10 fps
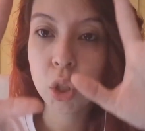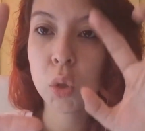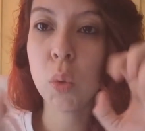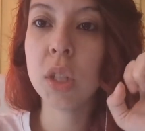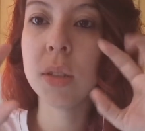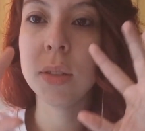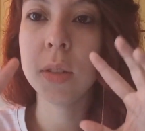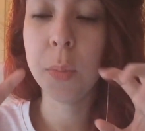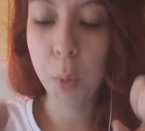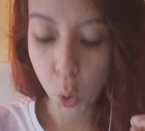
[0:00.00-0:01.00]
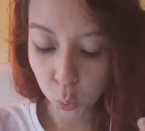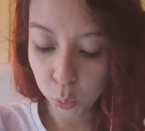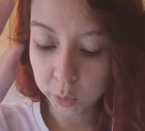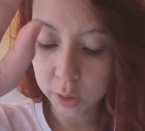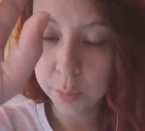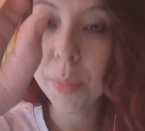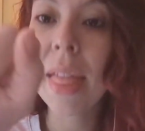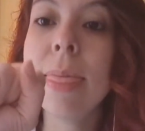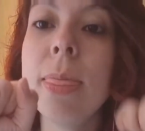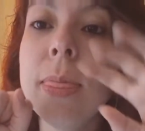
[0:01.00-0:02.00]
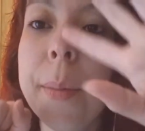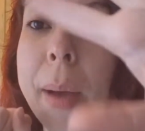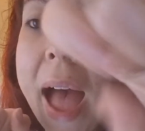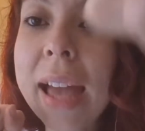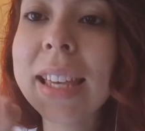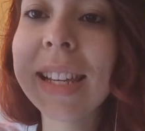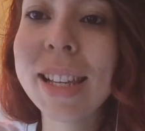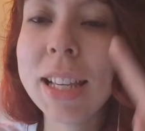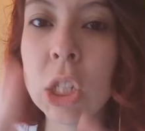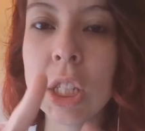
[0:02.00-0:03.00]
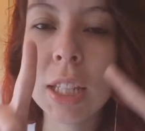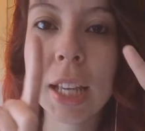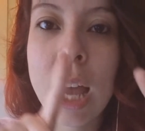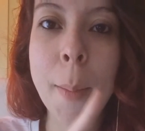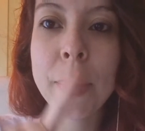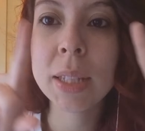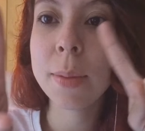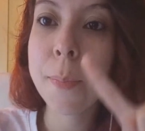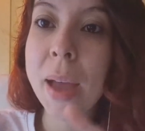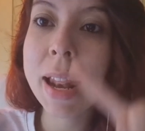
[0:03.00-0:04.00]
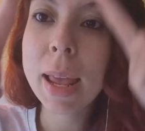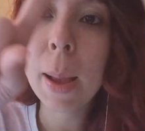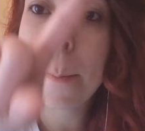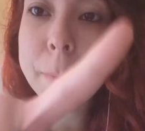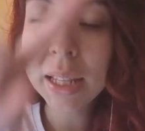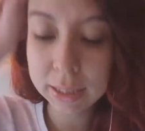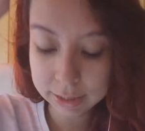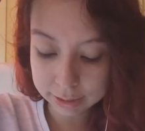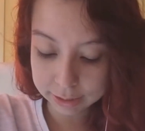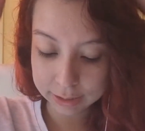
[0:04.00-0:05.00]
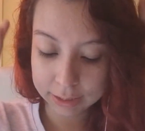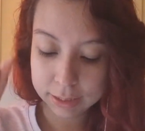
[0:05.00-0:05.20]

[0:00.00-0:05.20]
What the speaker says: twist the bones and bend the back, itch the capita malaca mystica,